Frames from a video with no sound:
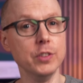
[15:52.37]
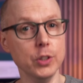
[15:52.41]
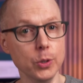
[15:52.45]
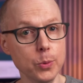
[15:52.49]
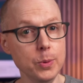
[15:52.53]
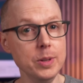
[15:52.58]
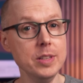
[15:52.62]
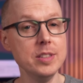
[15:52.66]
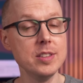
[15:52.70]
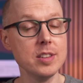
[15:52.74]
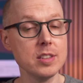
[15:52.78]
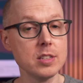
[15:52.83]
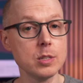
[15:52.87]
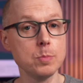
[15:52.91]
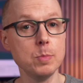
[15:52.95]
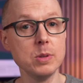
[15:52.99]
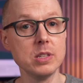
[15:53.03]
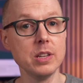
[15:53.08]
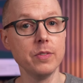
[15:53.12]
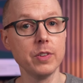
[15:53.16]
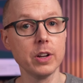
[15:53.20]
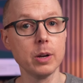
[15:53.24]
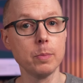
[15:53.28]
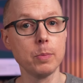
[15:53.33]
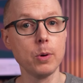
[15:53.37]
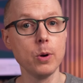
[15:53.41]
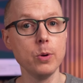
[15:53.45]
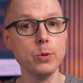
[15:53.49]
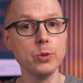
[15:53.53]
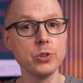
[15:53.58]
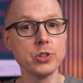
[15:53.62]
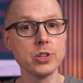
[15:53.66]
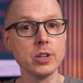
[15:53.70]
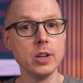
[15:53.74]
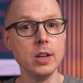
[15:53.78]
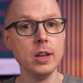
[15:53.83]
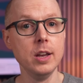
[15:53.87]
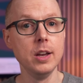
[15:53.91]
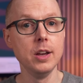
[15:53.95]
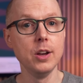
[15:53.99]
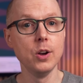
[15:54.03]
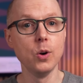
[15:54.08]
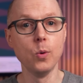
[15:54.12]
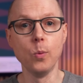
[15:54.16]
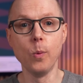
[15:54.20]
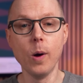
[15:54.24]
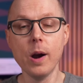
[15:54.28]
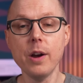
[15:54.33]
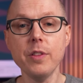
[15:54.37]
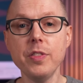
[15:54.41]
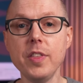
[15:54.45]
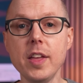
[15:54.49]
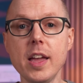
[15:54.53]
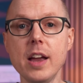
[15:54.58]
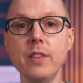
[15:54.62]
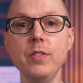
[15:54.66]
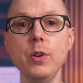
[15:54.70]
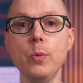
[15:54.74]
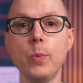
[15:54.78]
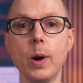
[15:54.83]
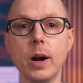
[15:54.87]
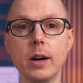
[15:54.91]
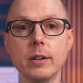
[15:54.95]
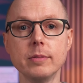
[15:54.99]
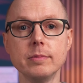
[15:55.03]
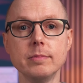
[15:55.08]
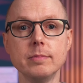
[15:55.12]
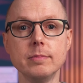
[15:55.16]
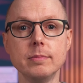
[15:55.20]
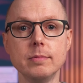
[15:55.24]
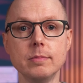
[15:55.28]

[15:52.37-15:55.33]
Fluid's specific approach, why aren't they everywhere?